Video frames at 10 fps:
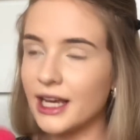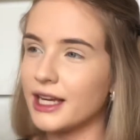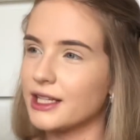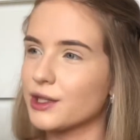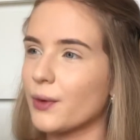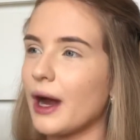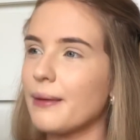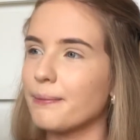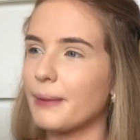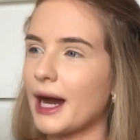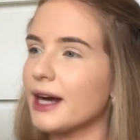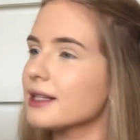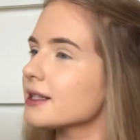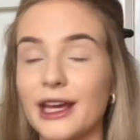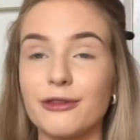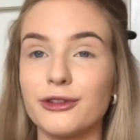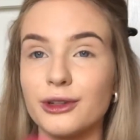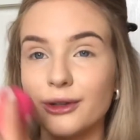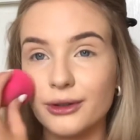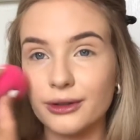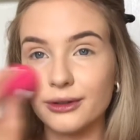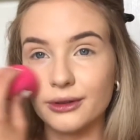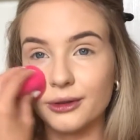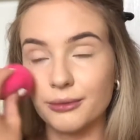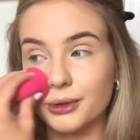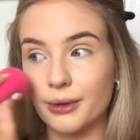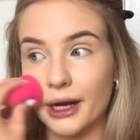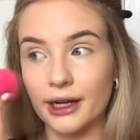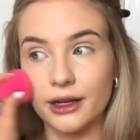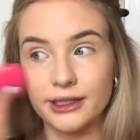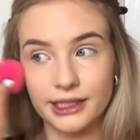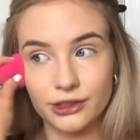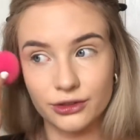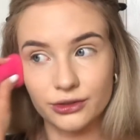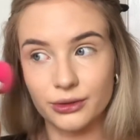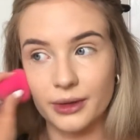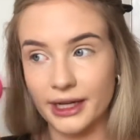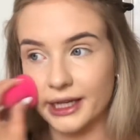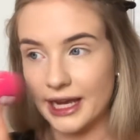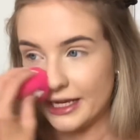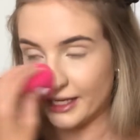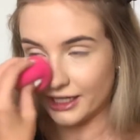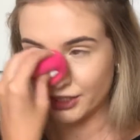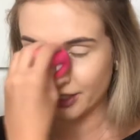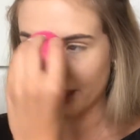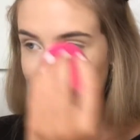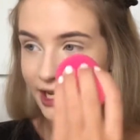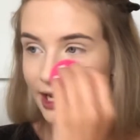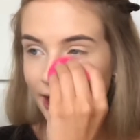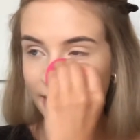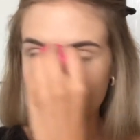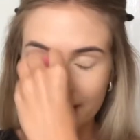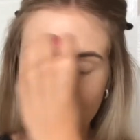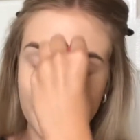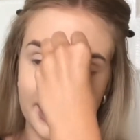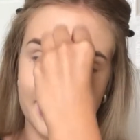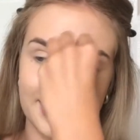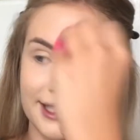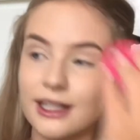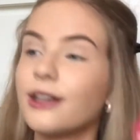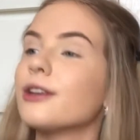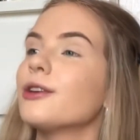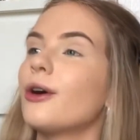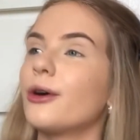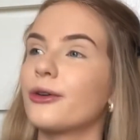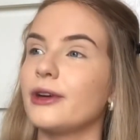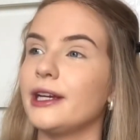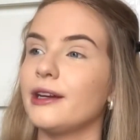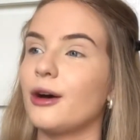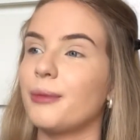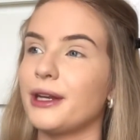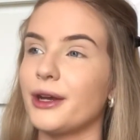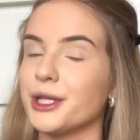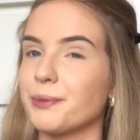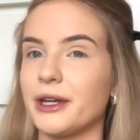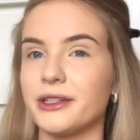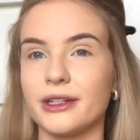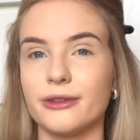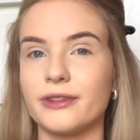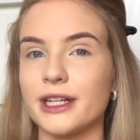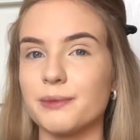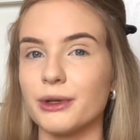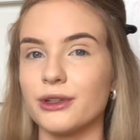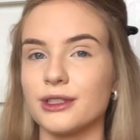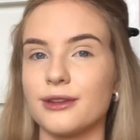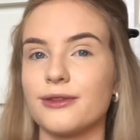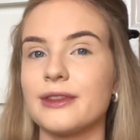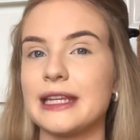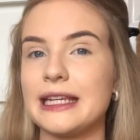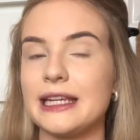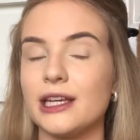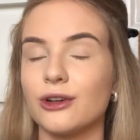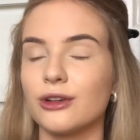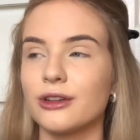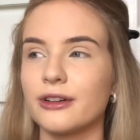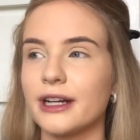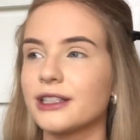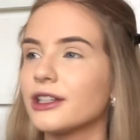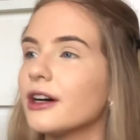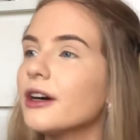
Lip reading: It's quite matte. If you look up quite close, it does look quite cakey actually. It's not agreeing on my nose, but I don't know if that's because of the colour corrector.